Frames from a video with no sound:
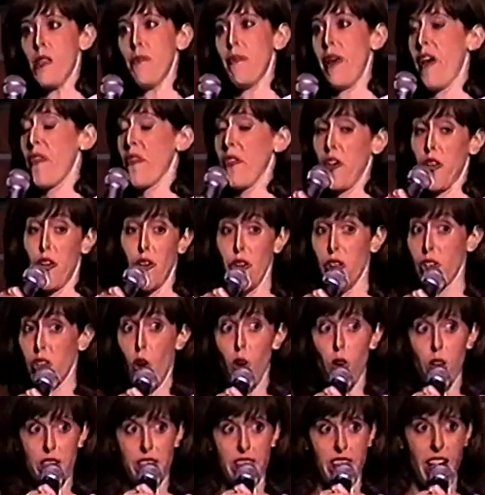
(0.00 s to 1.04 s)
about the good
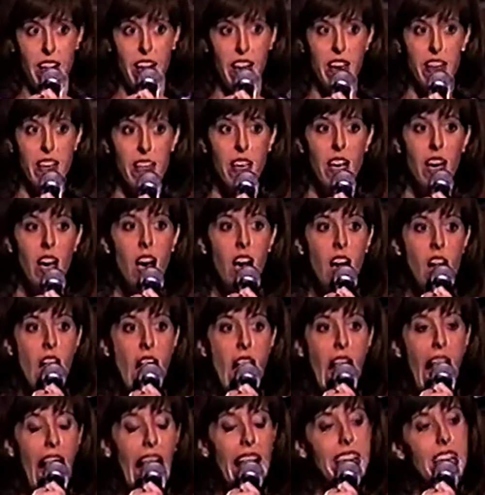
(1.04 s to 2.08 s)
old day.
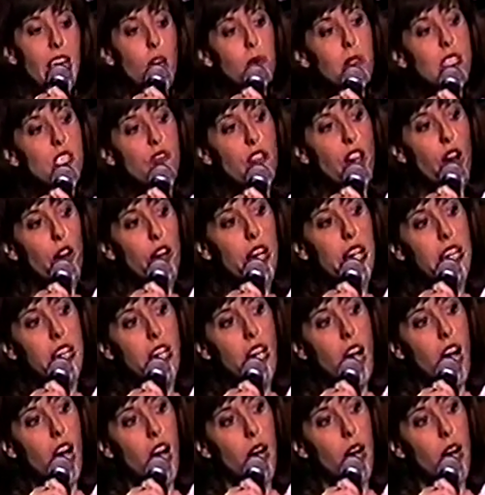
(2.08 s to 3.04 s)
And he was very,